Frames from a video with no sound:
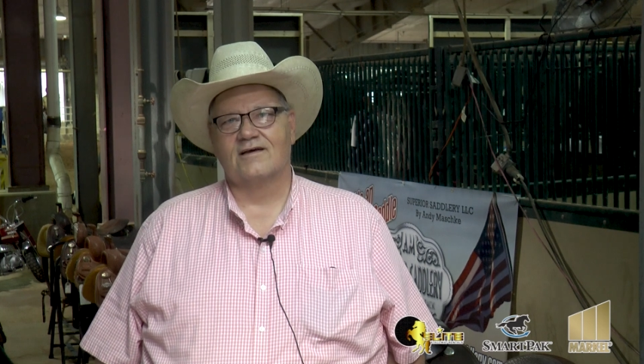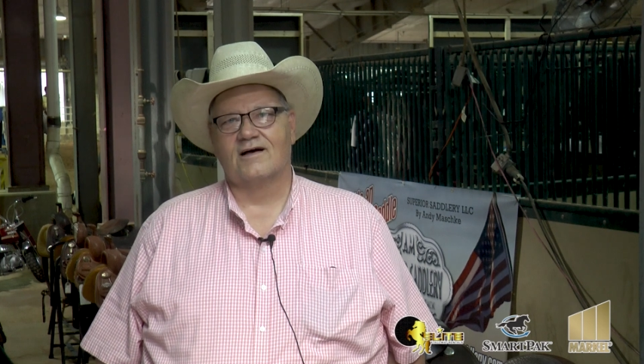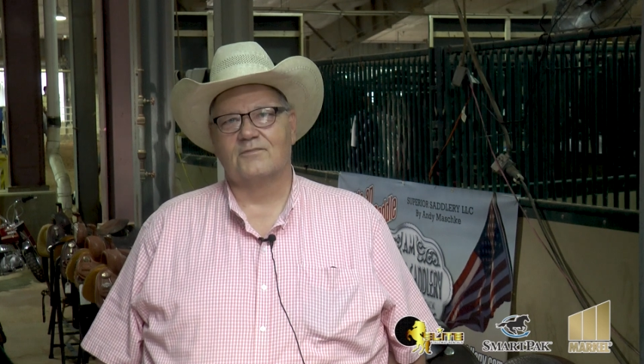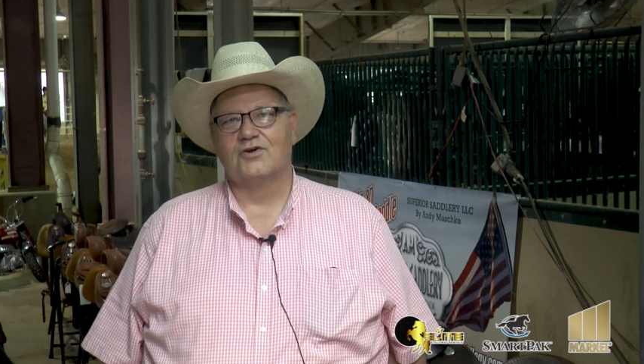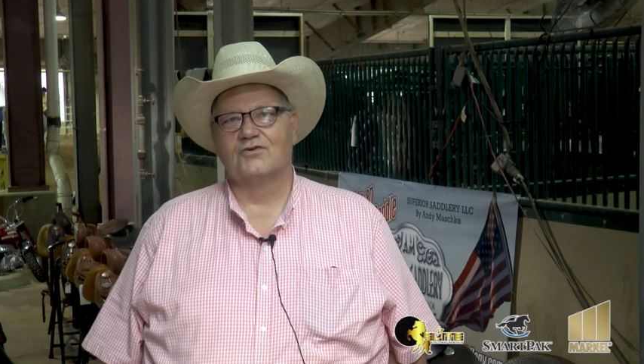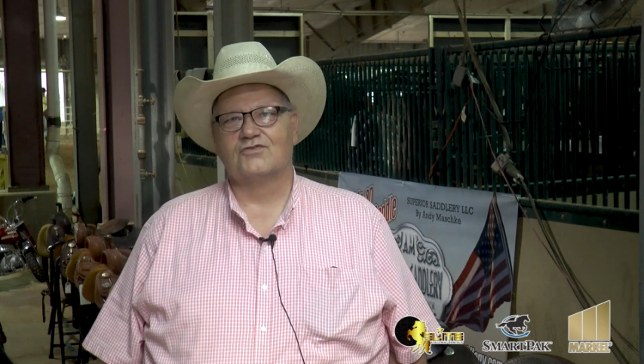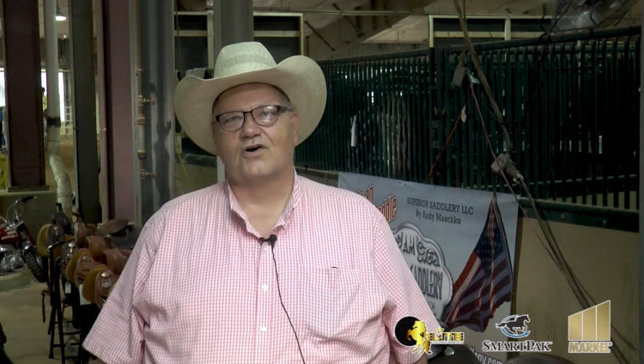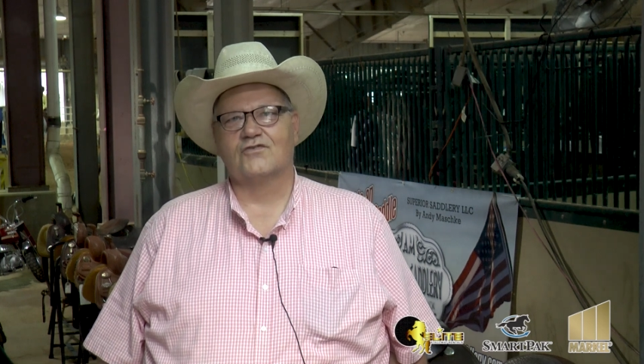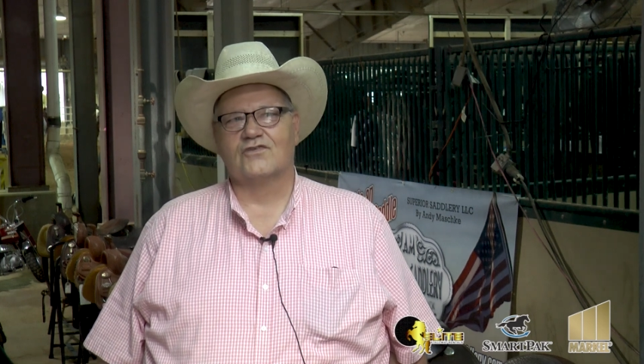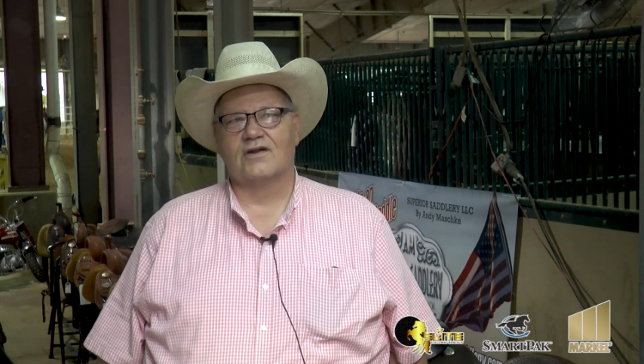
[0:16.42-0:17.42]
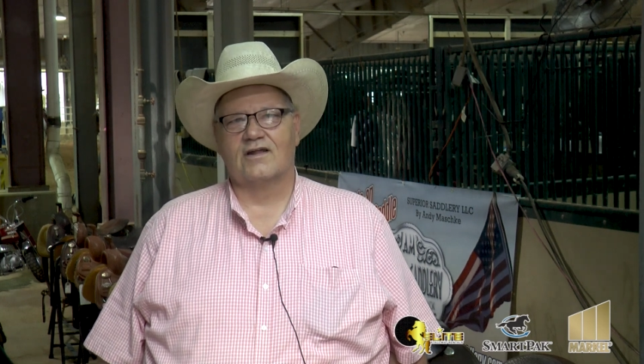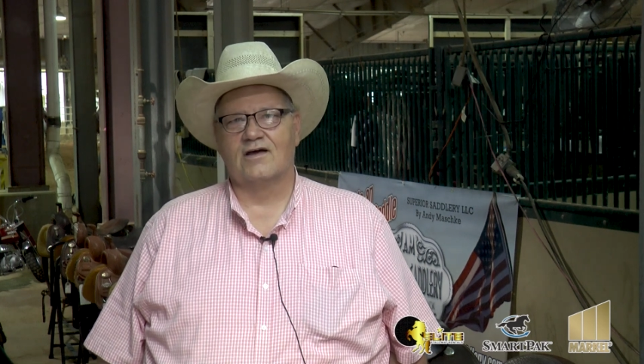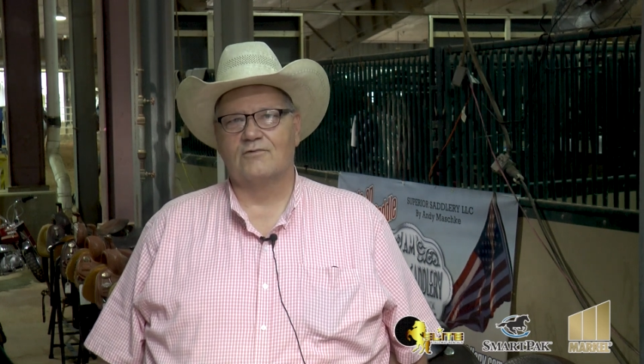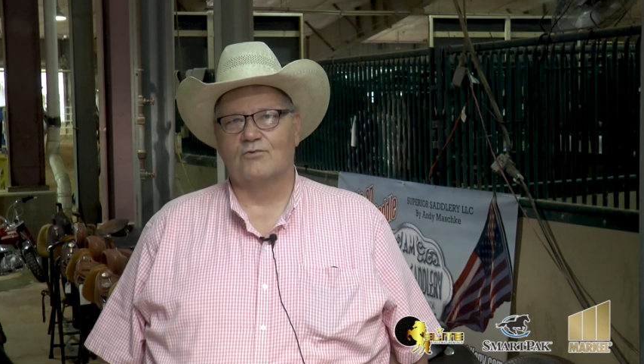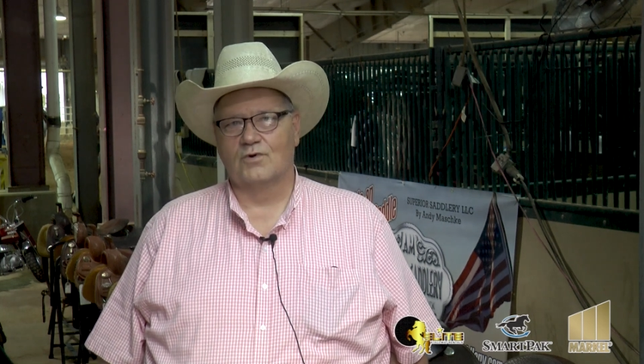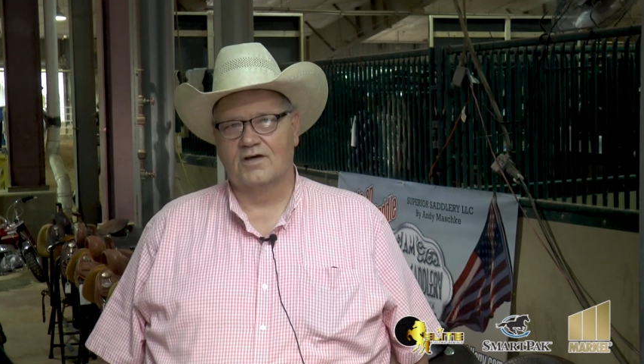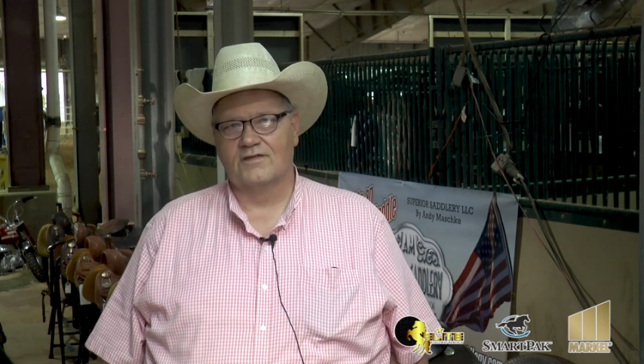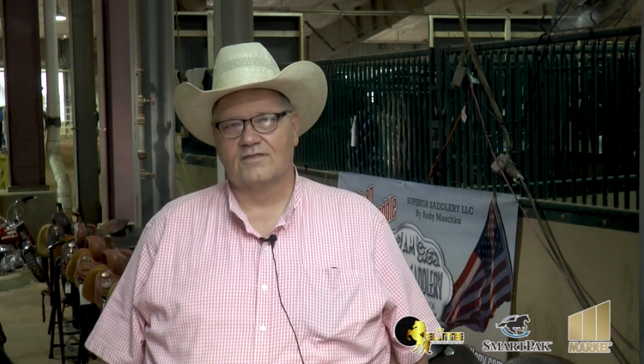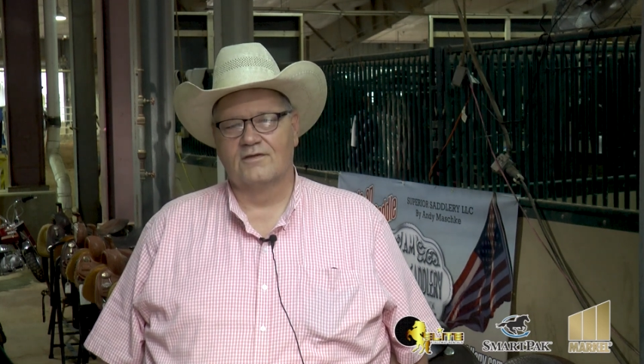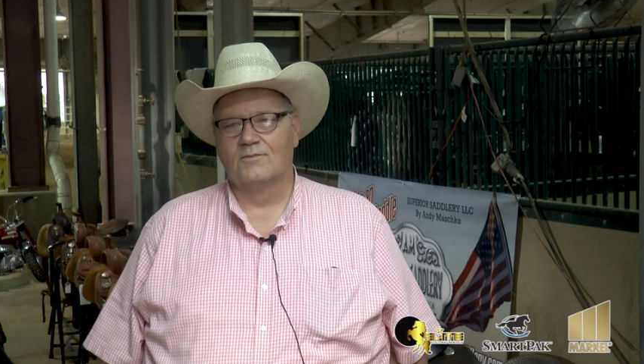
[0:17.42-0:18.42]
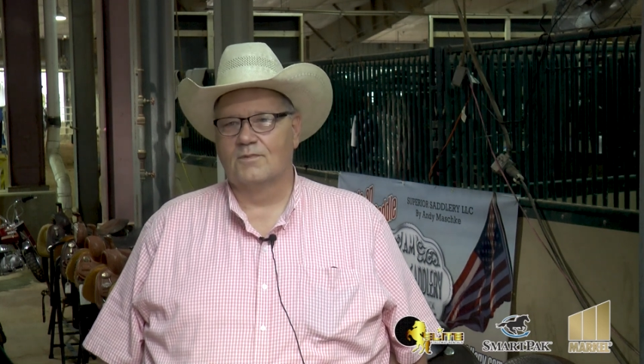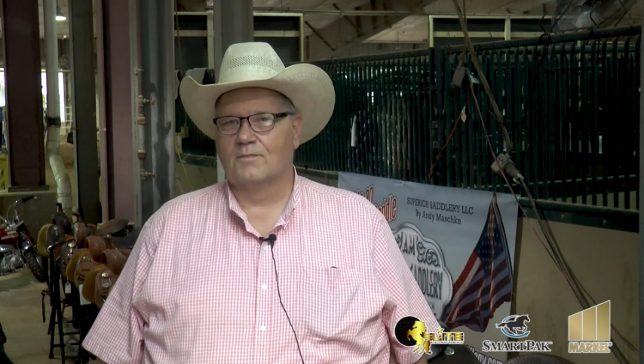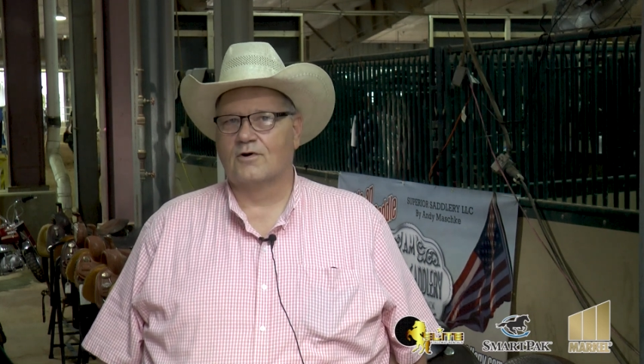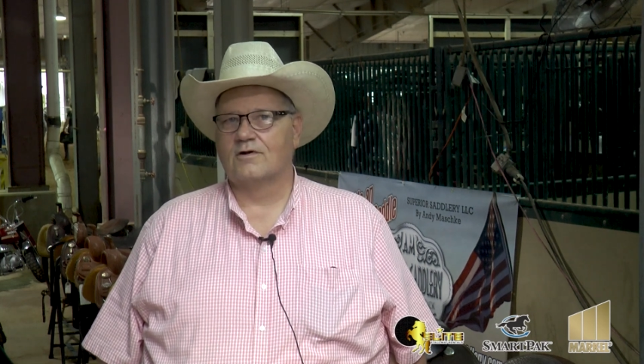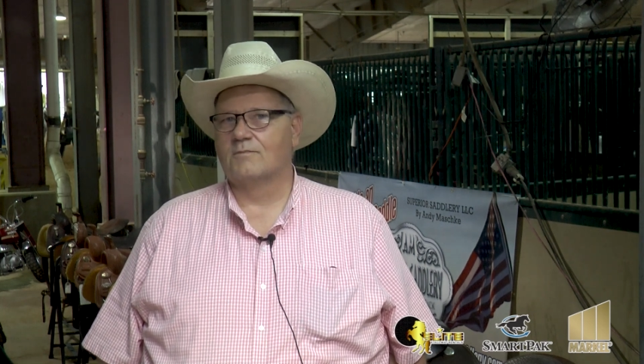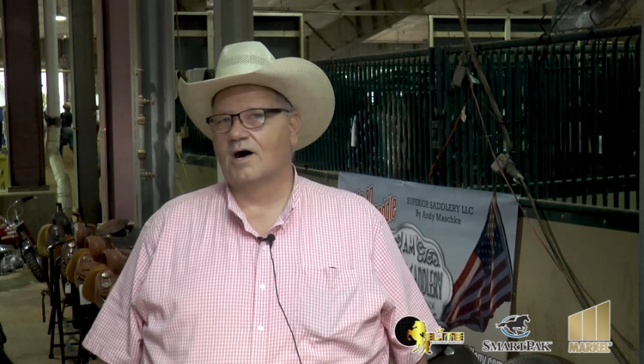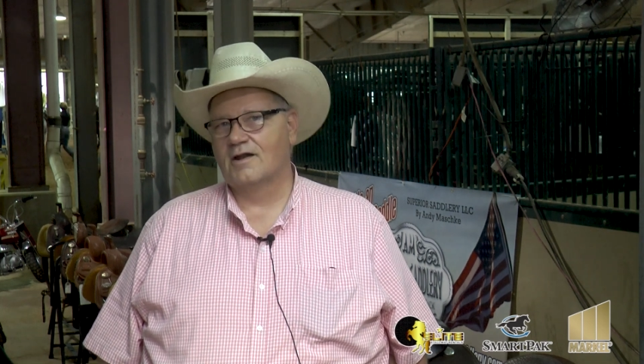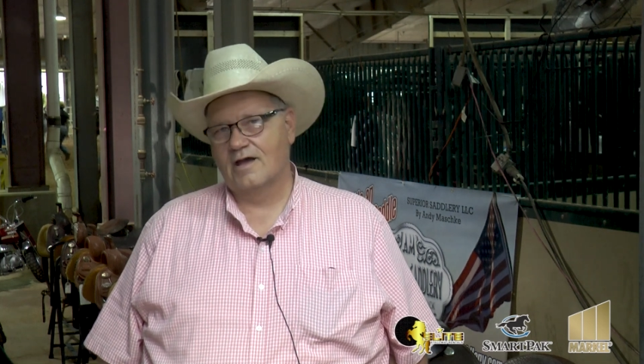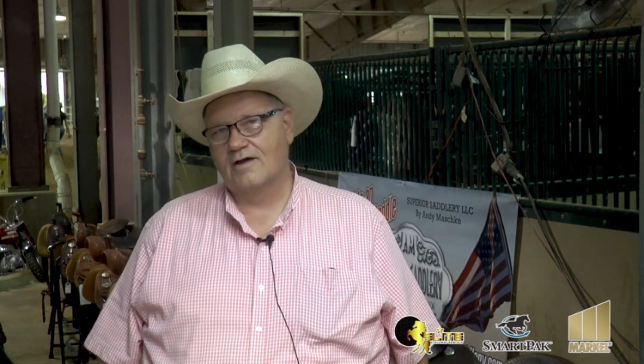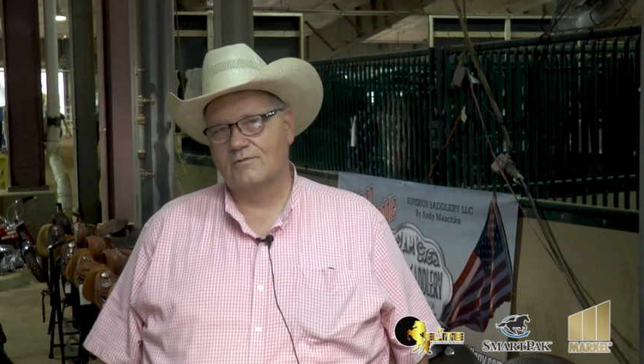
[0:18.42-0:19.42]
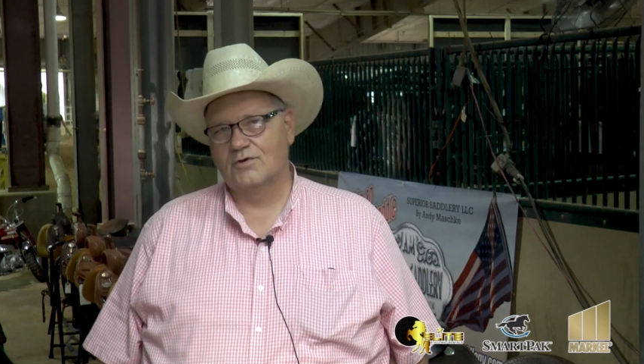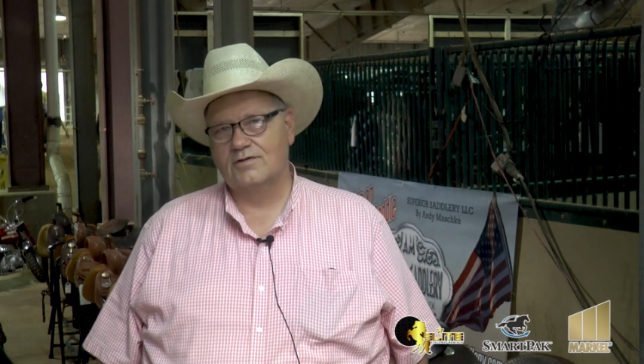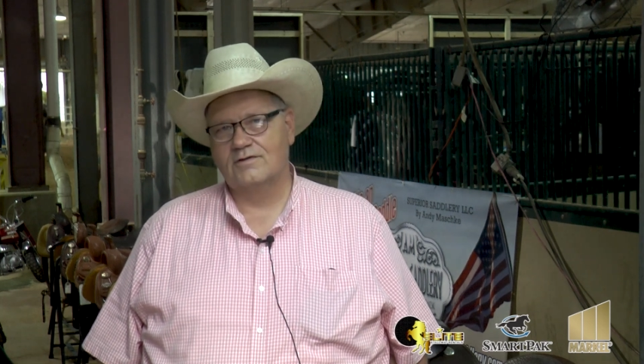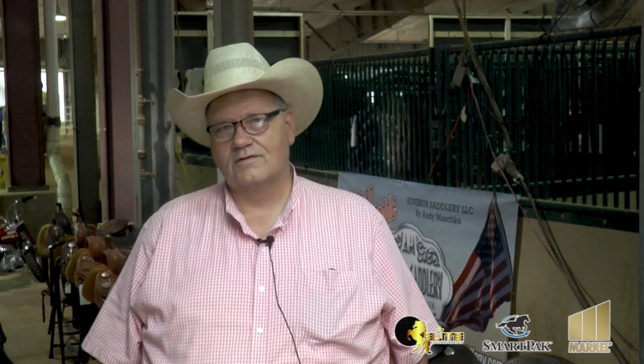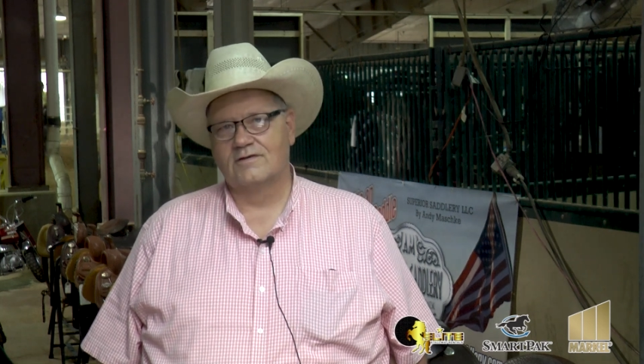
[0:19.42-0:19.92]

I'm here in Tulsa today with my partner Monty Anderman,